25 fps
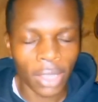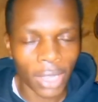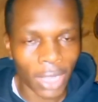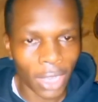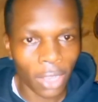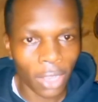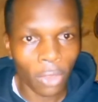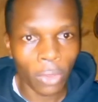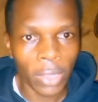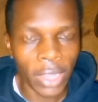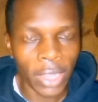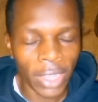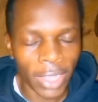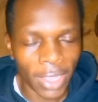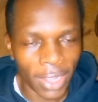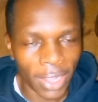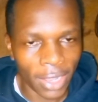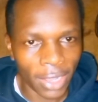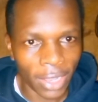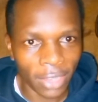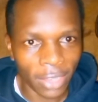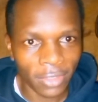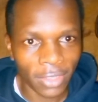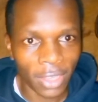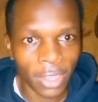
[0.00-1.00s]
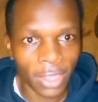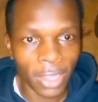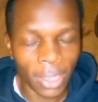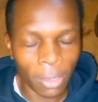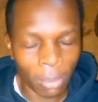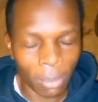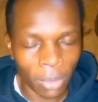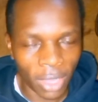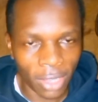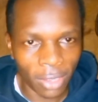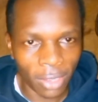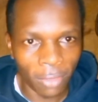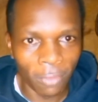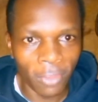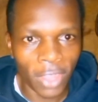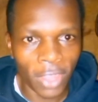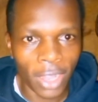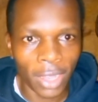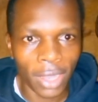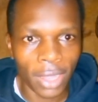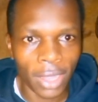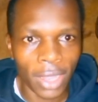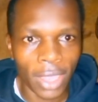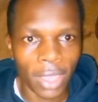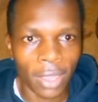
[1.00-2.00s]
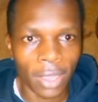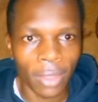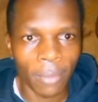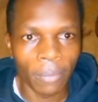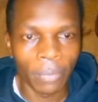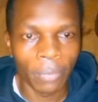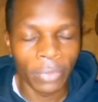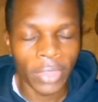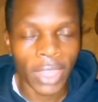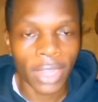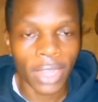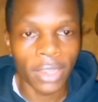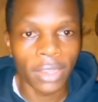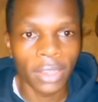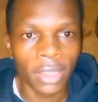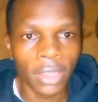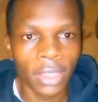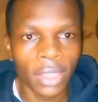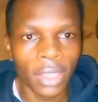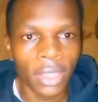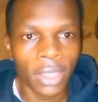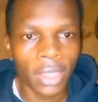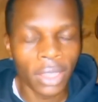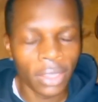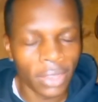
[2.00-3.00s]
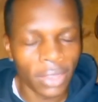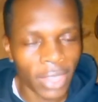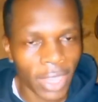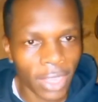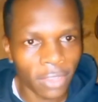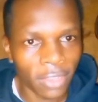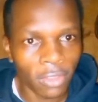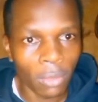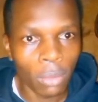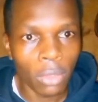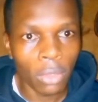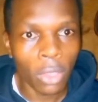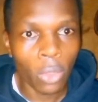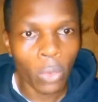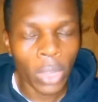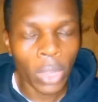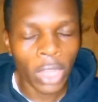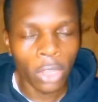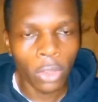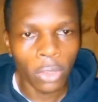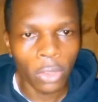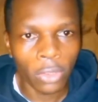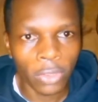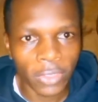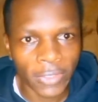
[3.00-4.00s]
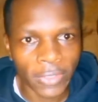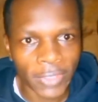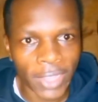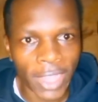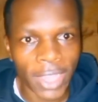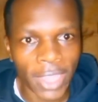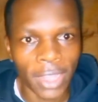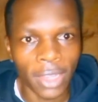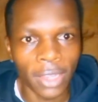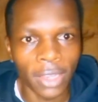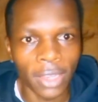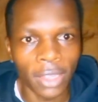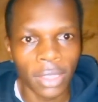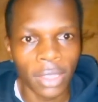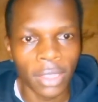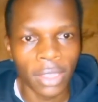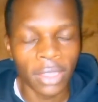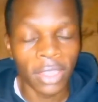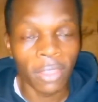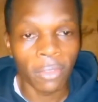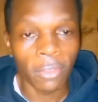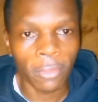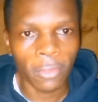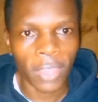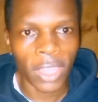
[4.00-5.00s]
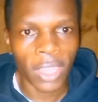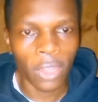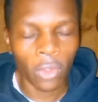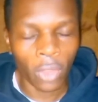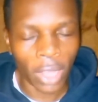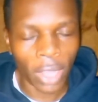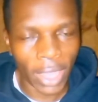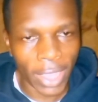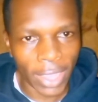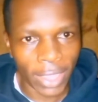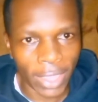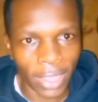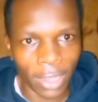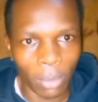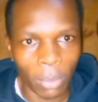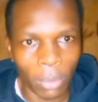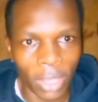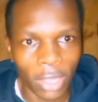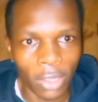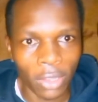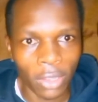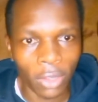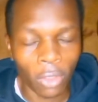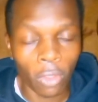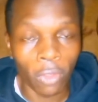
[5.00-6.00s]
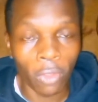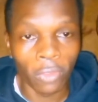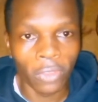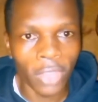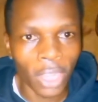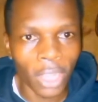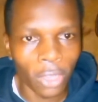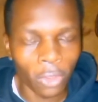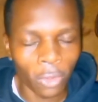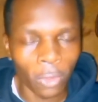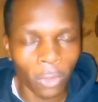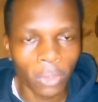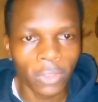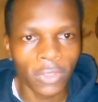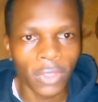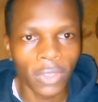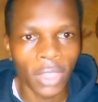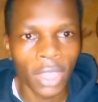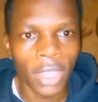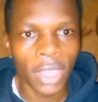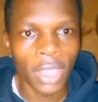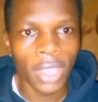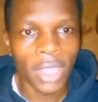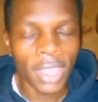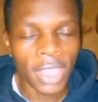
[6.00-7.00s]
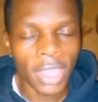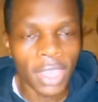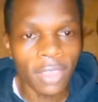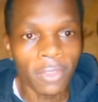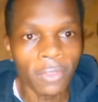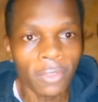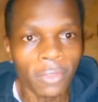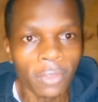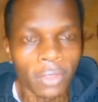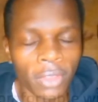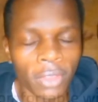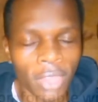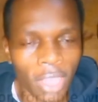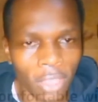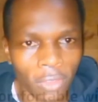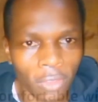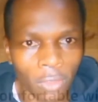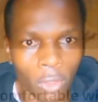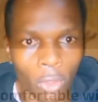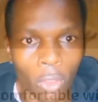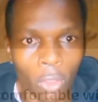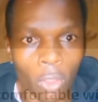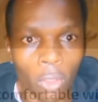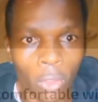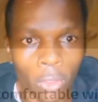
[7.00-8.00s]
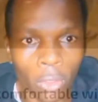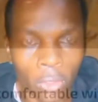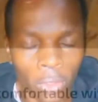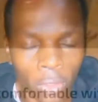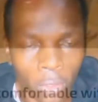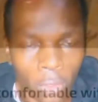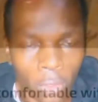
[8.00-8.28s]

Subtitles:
Raila Odinga recently made it very clear that the Azimio will not sign the final agreement of the talks if there is no